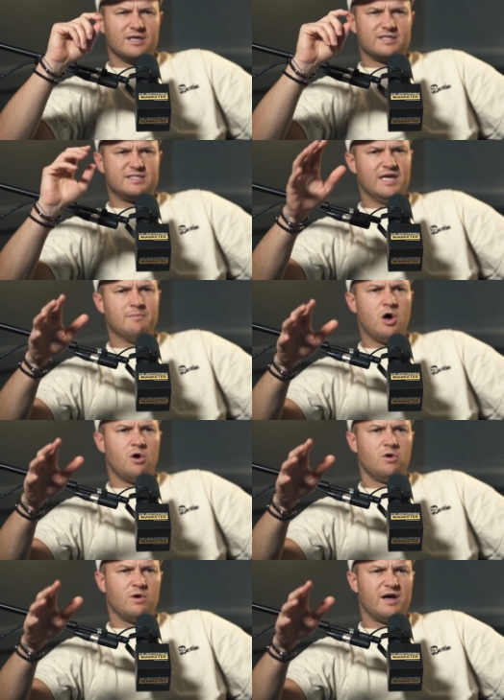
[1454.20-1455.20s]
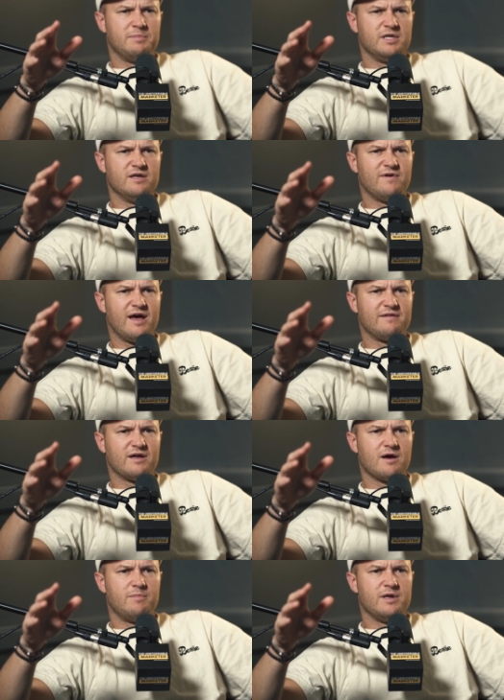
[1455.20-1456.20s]
CMO, I believe, at the
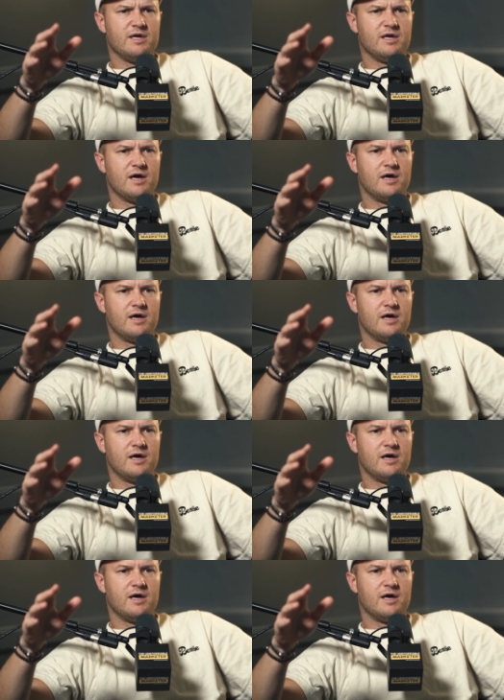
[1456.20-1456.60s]
company.